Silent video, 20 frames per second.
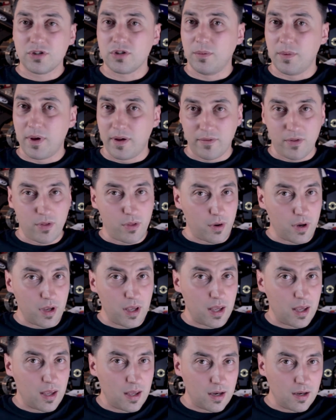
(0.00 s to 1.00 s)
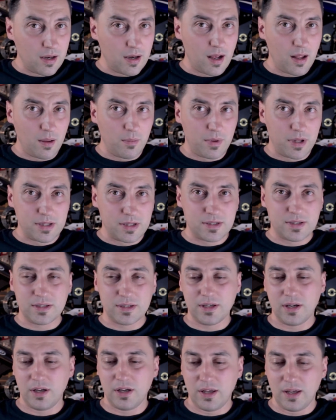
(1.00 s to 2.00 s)
Some have 3 heating
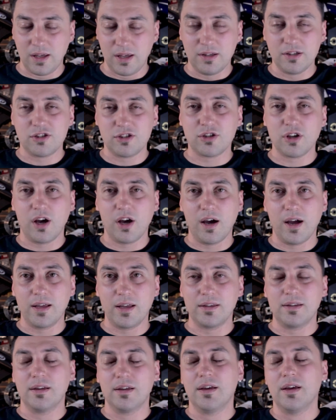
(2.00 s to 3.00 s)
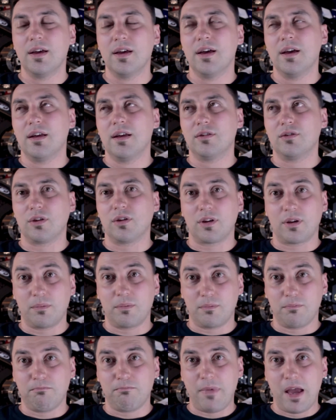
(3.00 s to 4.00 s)
elements inside to
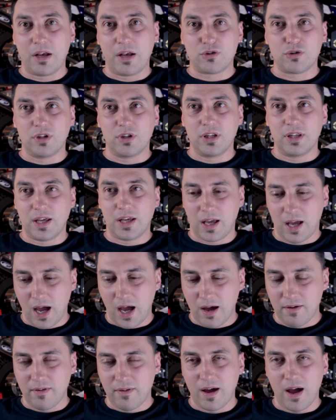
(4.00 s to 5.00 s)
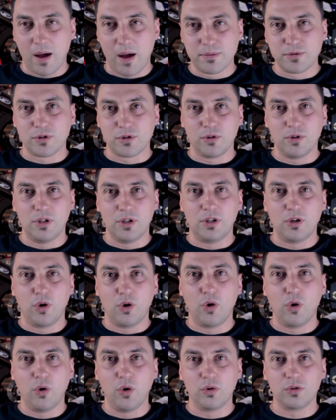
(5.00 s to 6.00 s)
make sure that they cover absolutely the
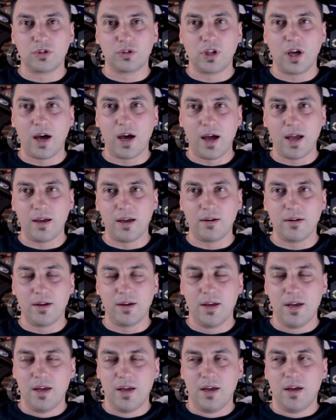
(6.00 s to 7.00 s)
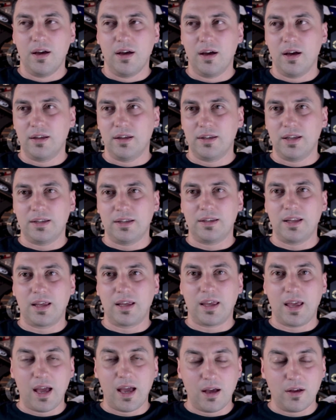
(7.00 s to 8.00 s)
whole tire, that they
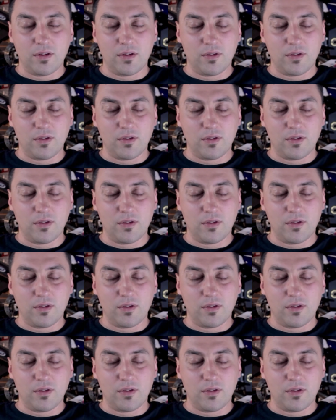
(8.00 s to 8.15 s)
can